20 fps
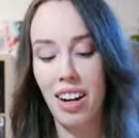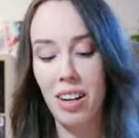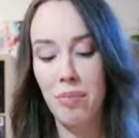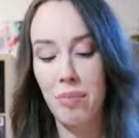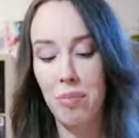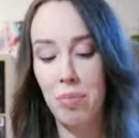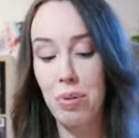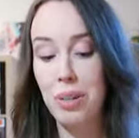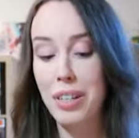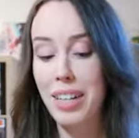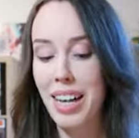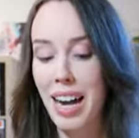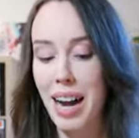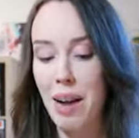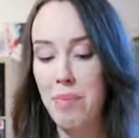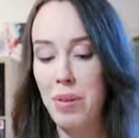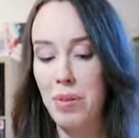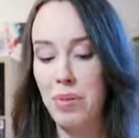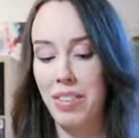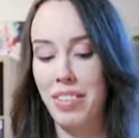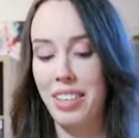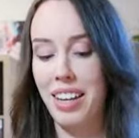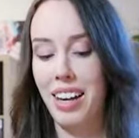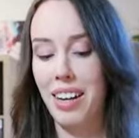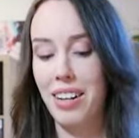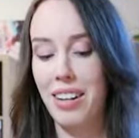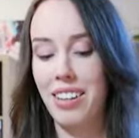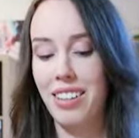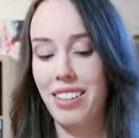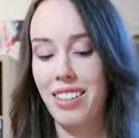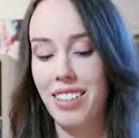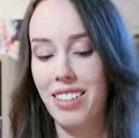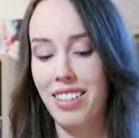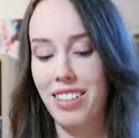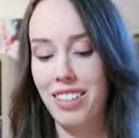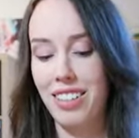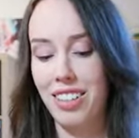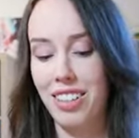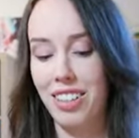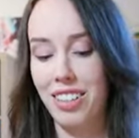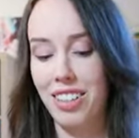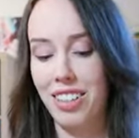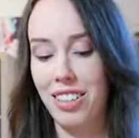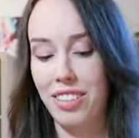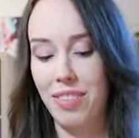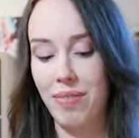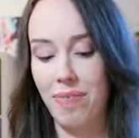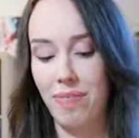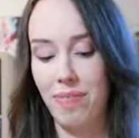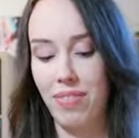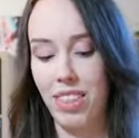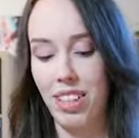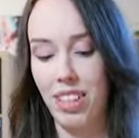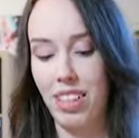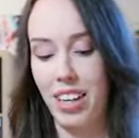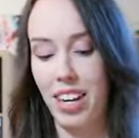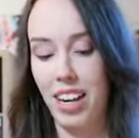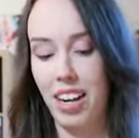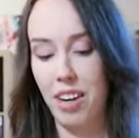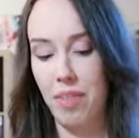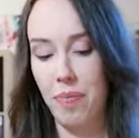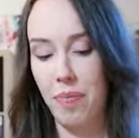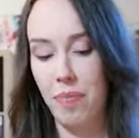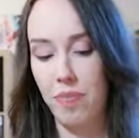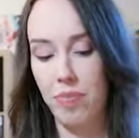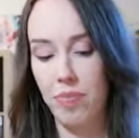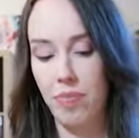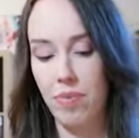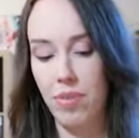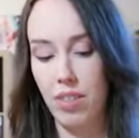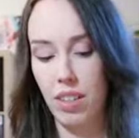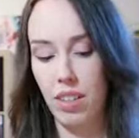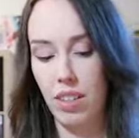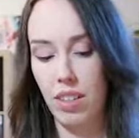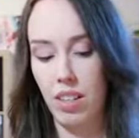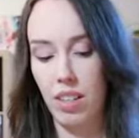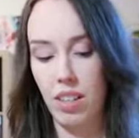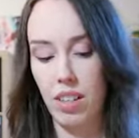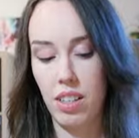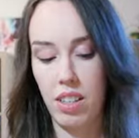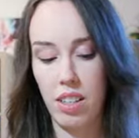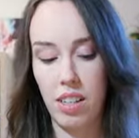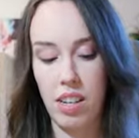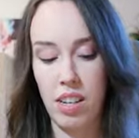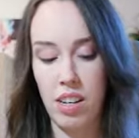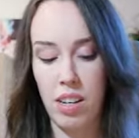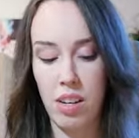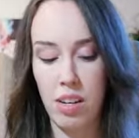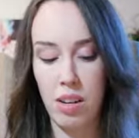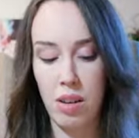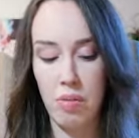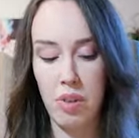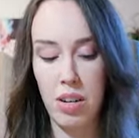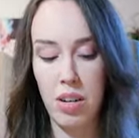I'm pretty happy with that. So, okay. Here